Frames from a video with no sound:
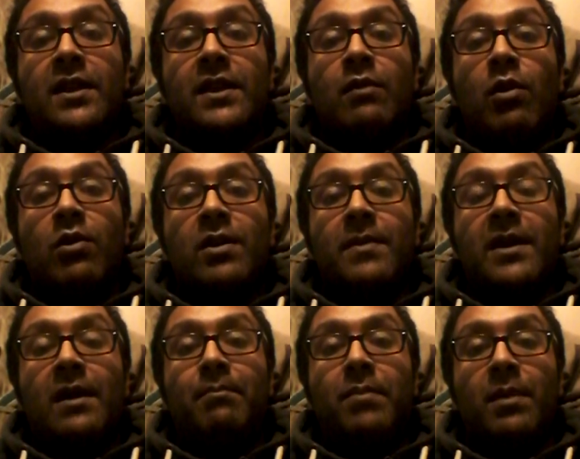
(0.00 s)
They're all coming
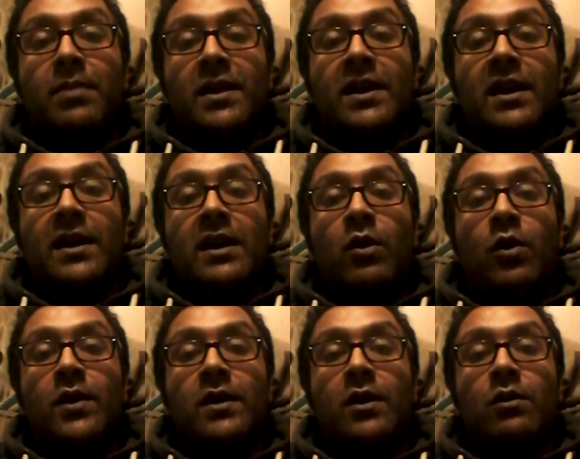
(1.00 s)
out public, and they're all
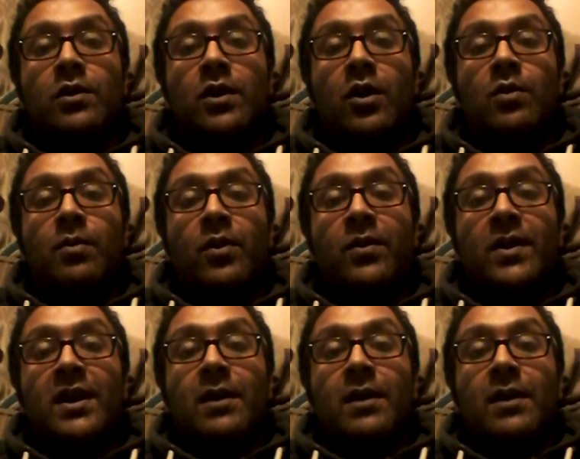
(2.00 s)
going to go global.